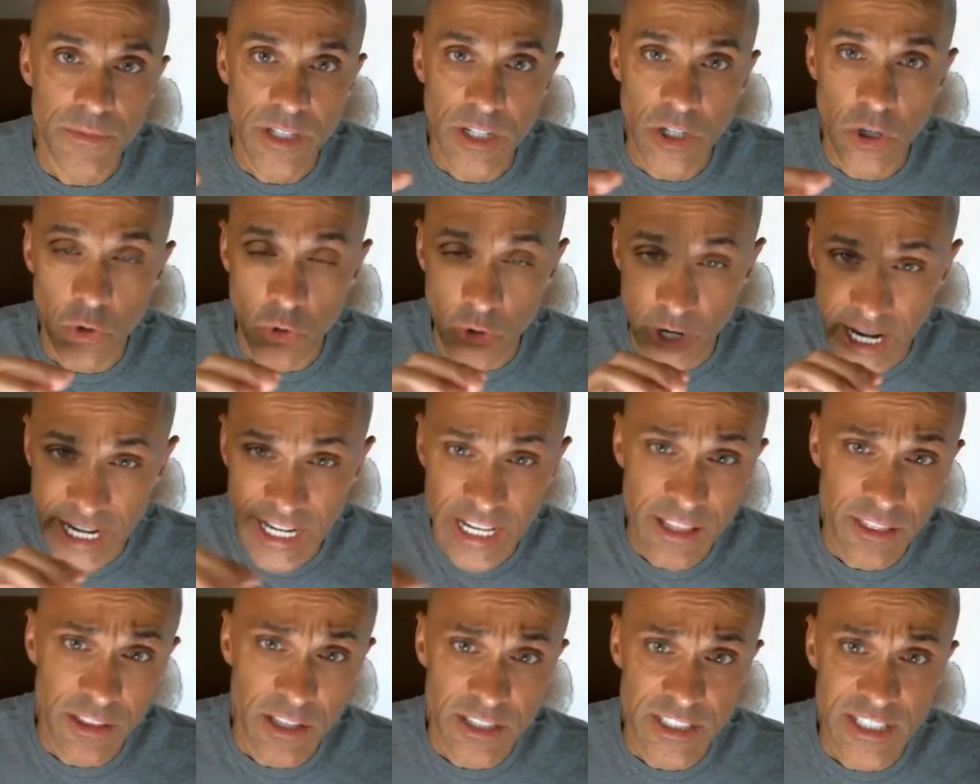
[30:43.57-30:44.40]

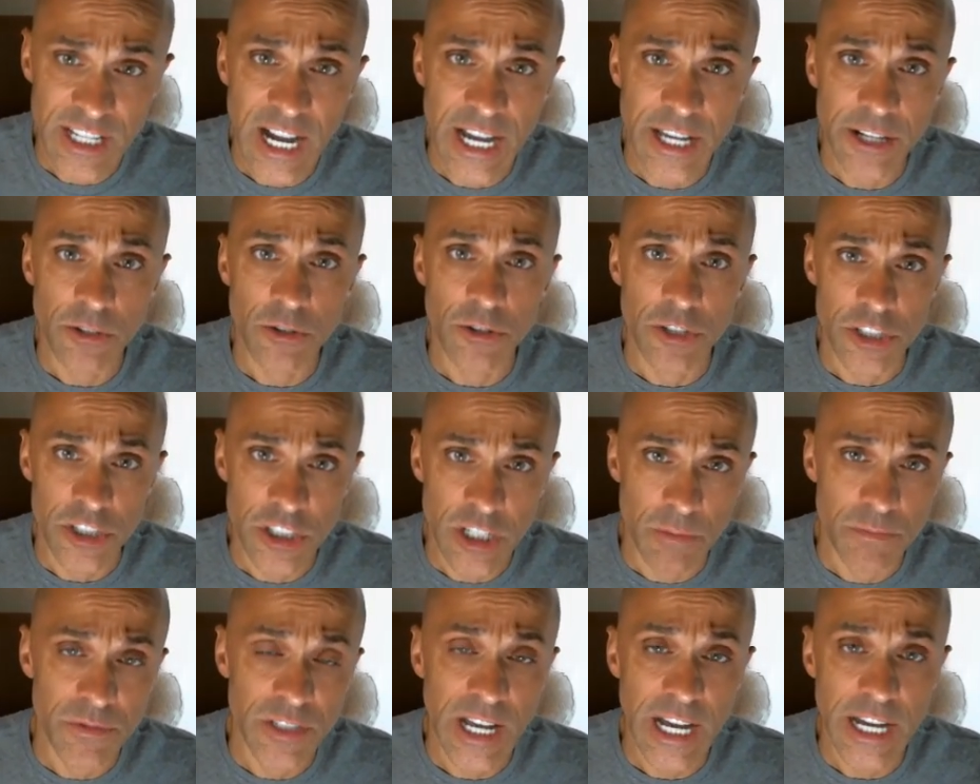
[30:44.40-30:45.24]
creating the title, the
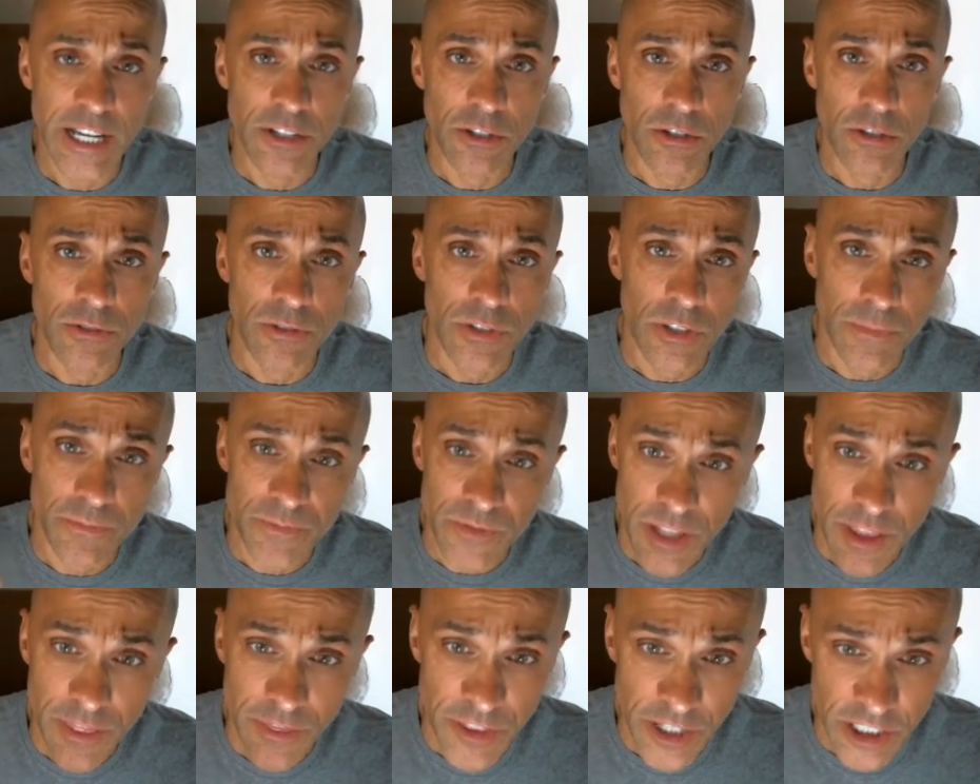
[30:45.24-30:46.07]
subtitle,
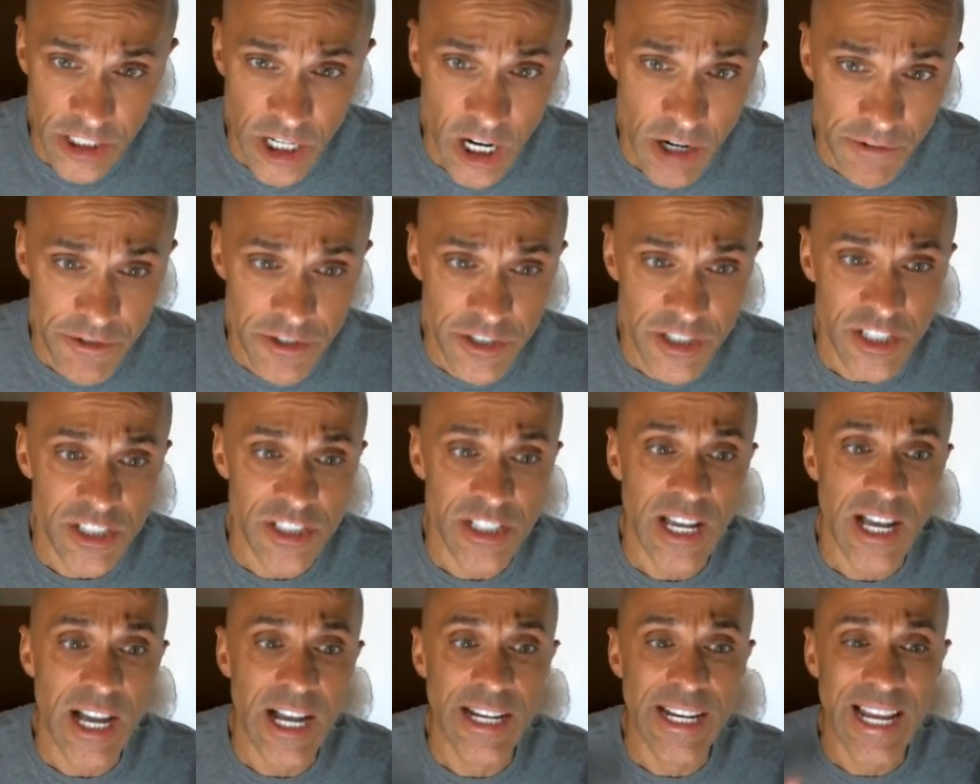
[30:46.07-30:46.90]
the cover
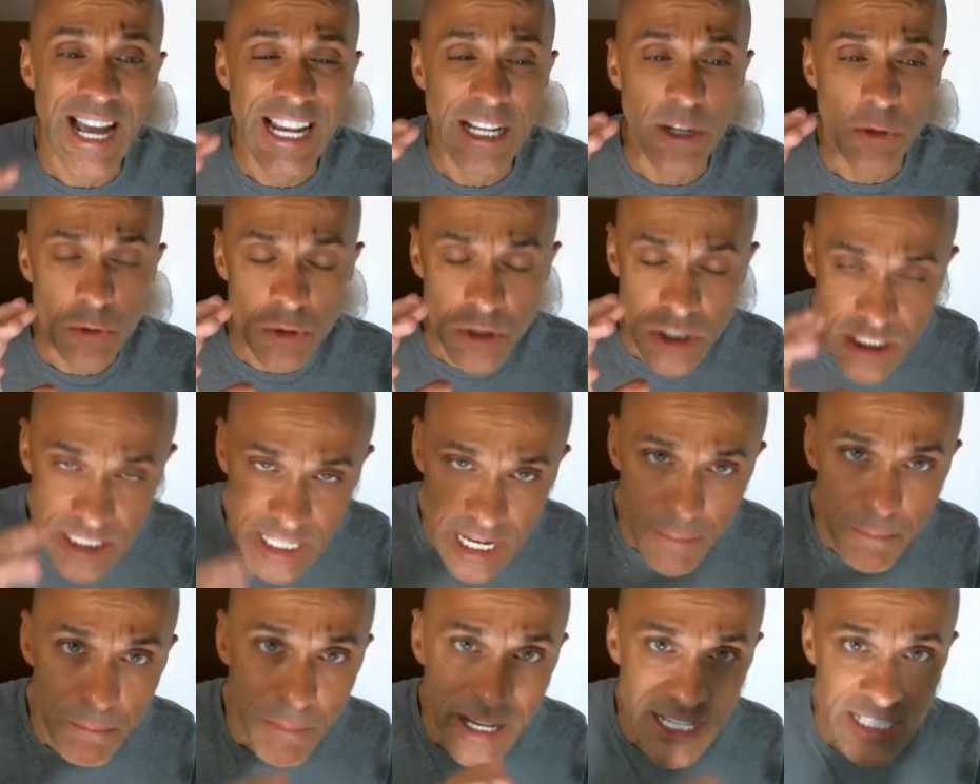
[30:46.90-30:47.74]
design. I go
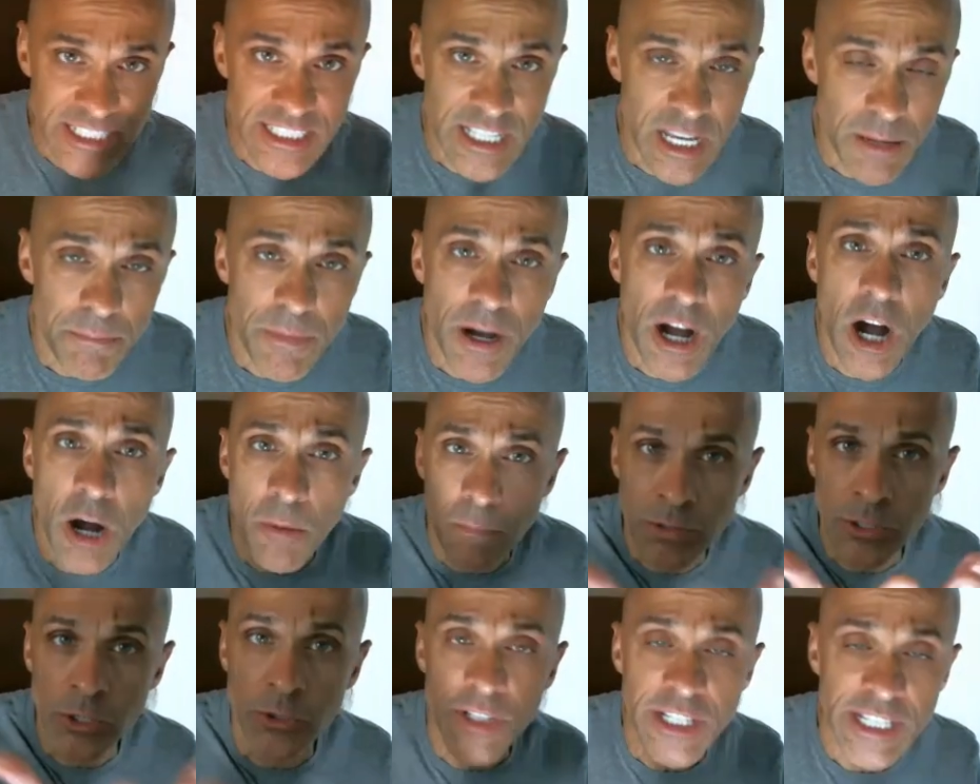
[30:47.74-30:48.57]
step-by-step,
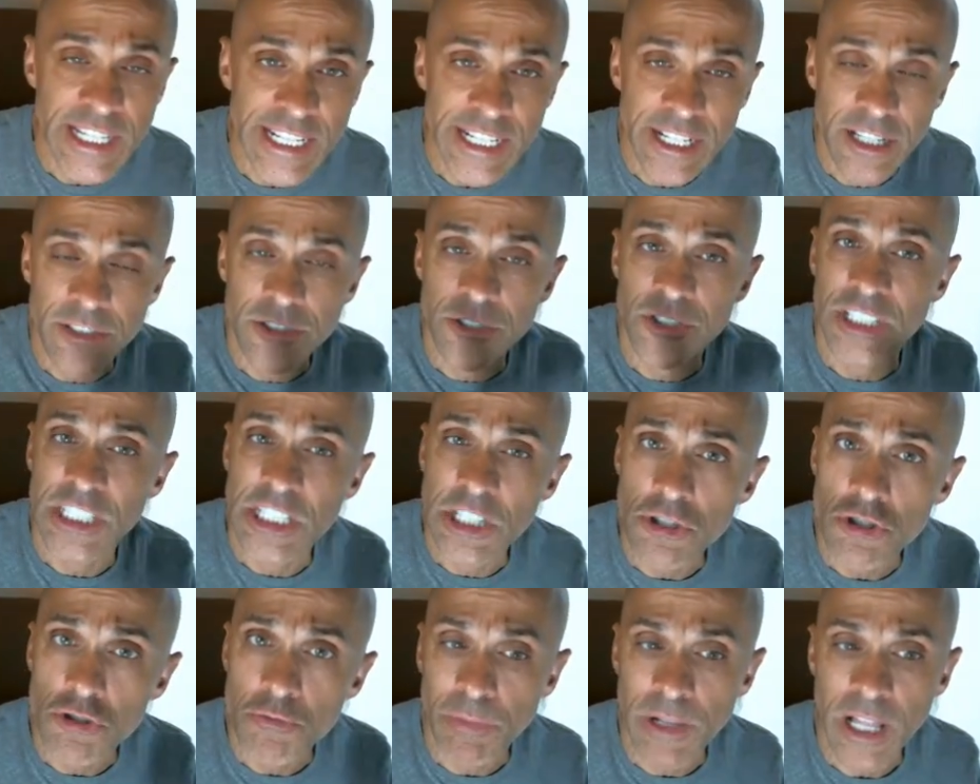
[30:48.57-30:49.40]
uploading it onto
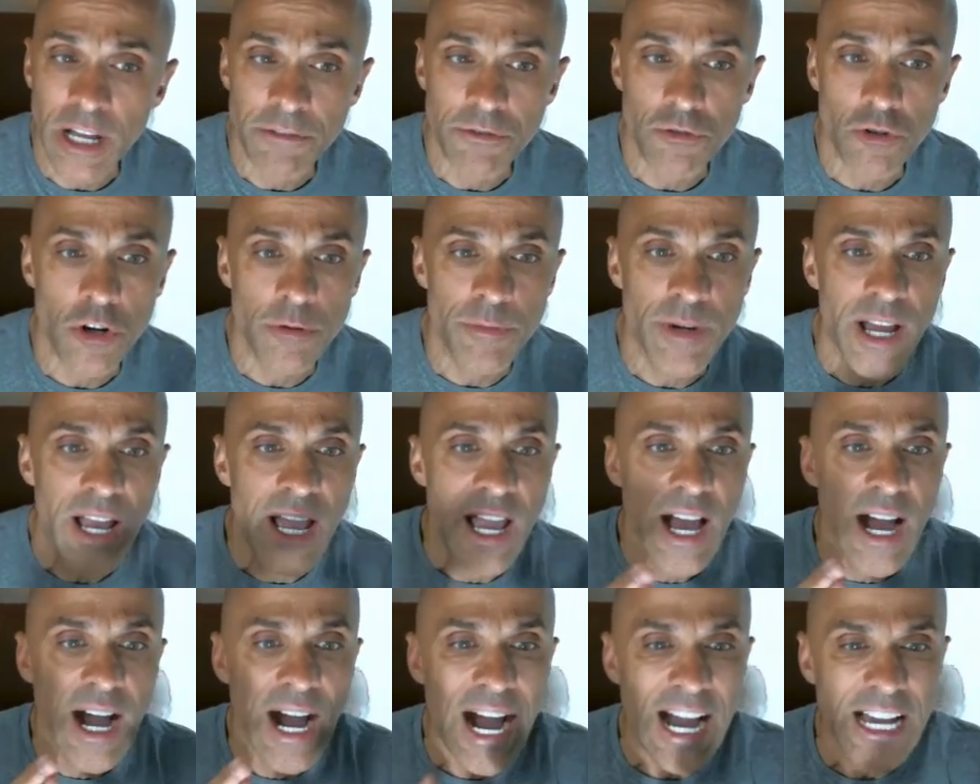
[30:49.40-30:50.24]
each platform.
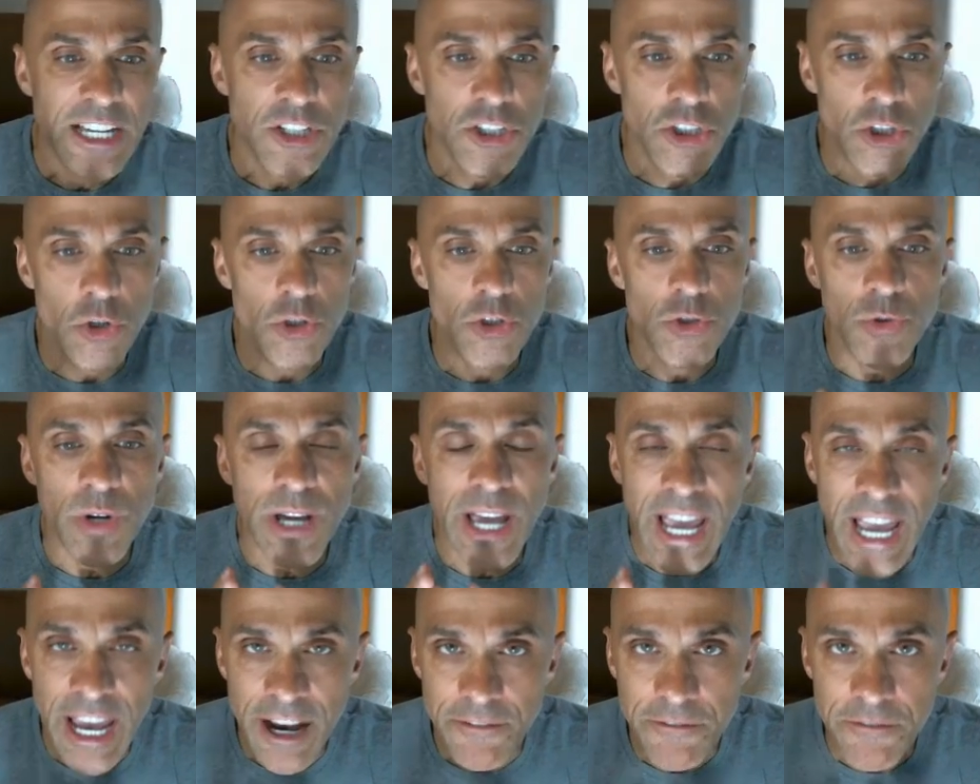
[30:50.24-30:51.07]
I show you
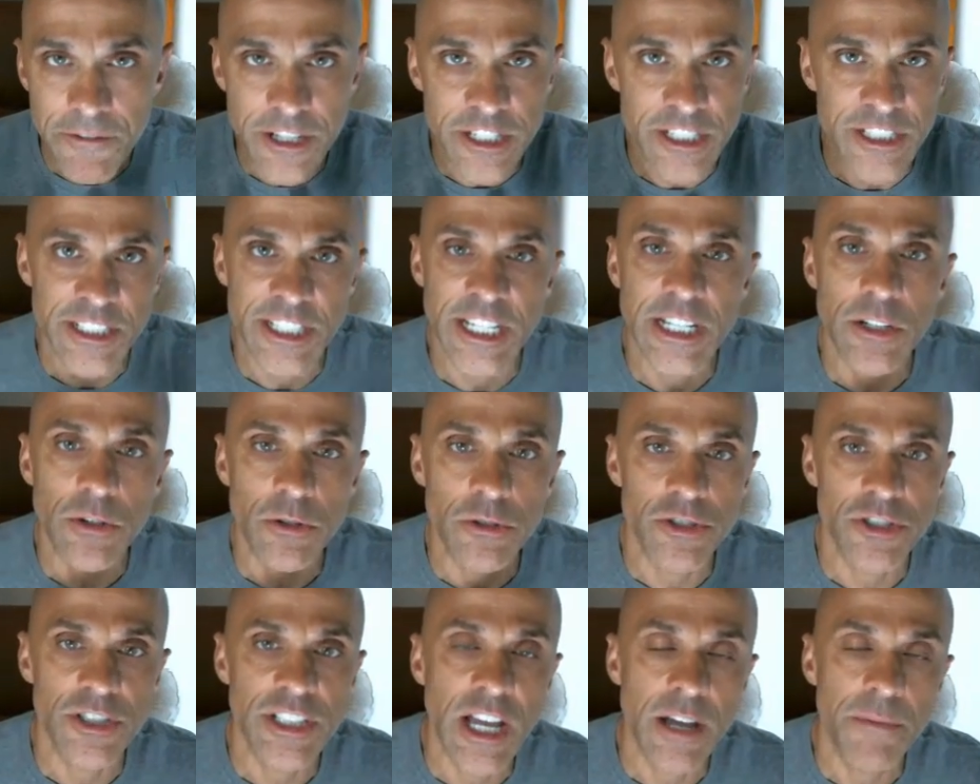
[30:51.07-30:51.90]
every single
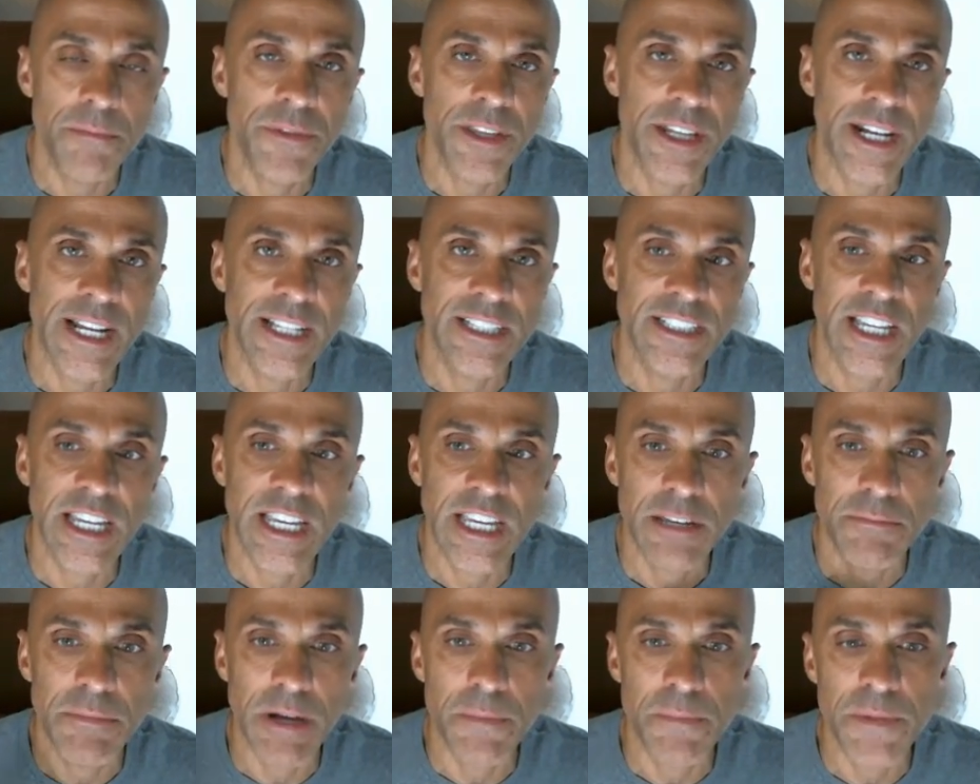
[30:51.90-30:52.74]
step that I take
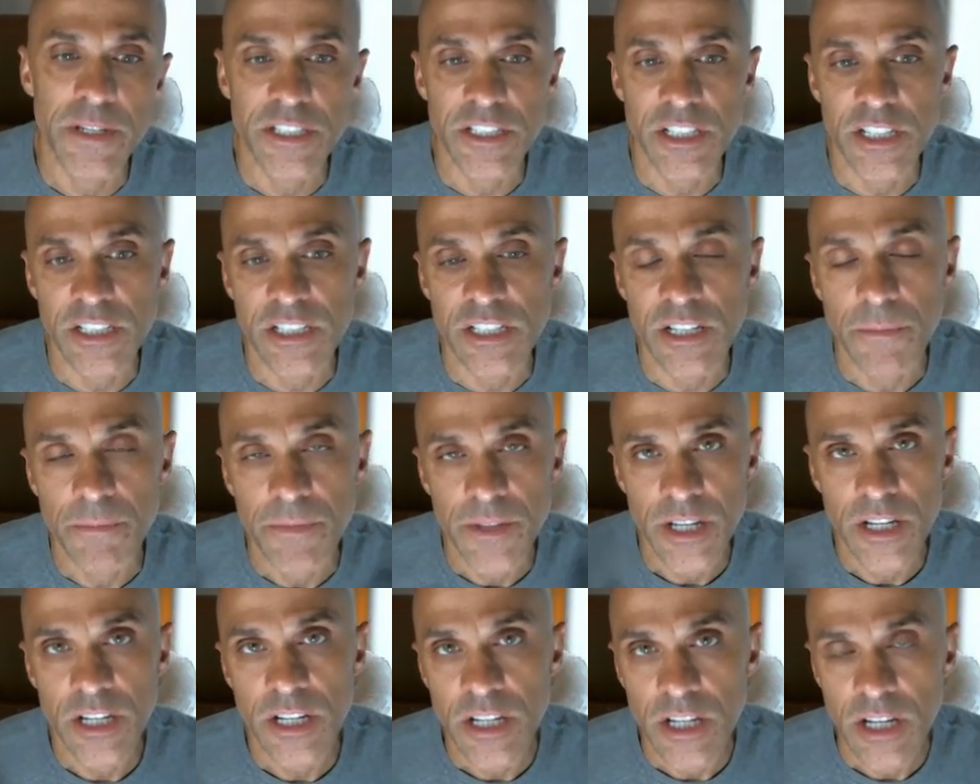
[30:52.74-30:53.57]
in my business
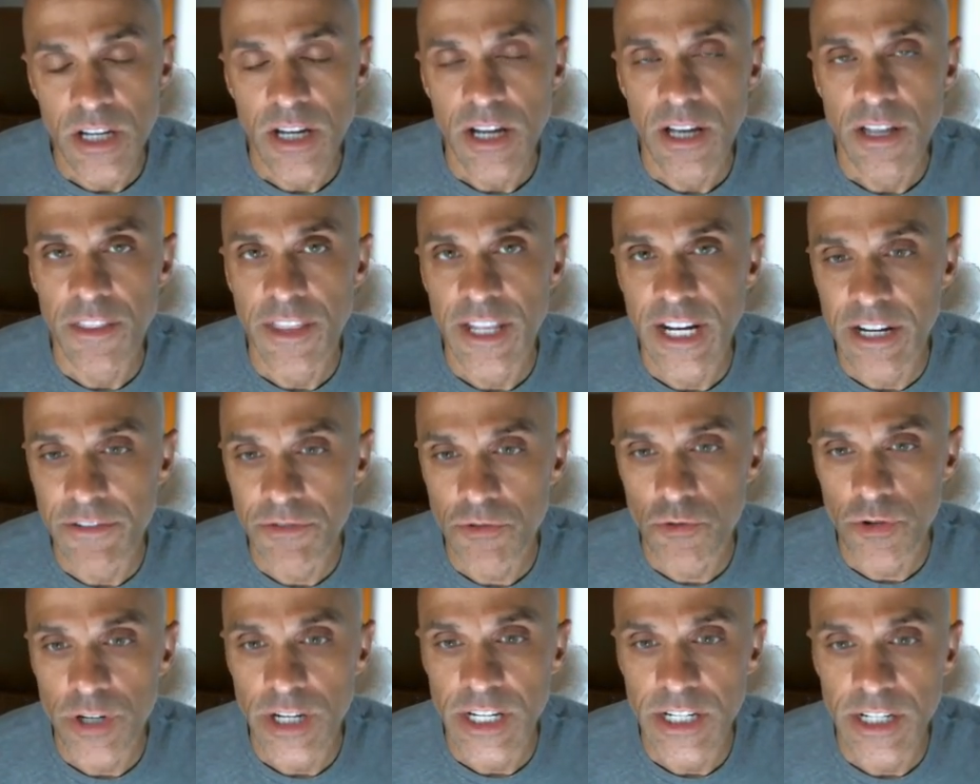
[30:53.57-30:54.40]
that I've
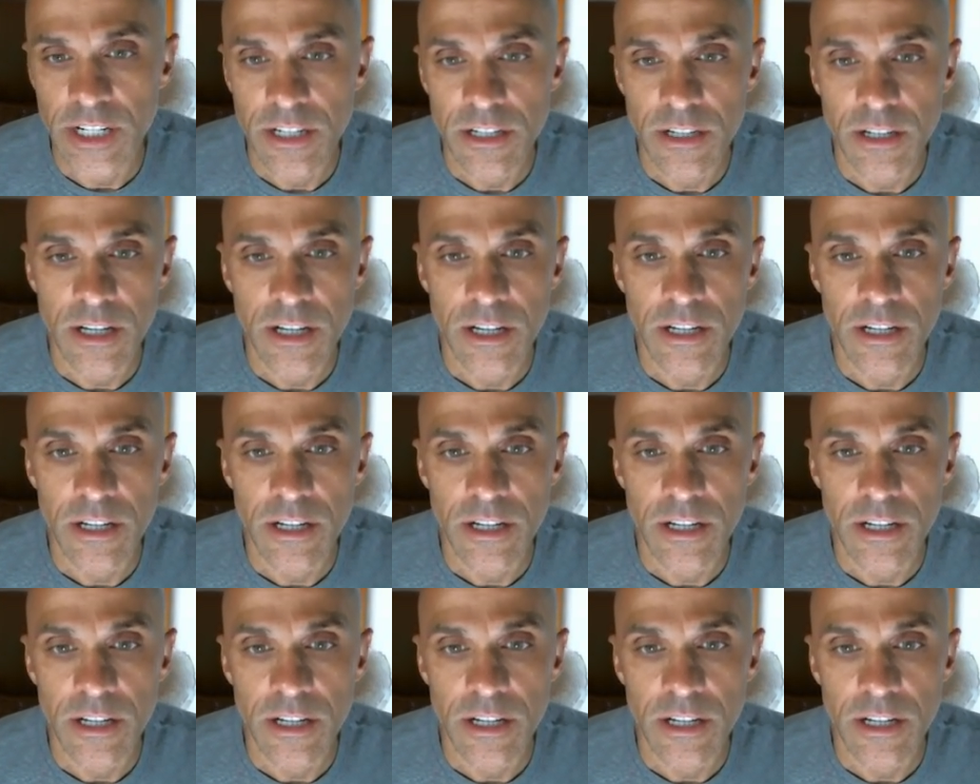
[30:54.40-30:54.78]
created,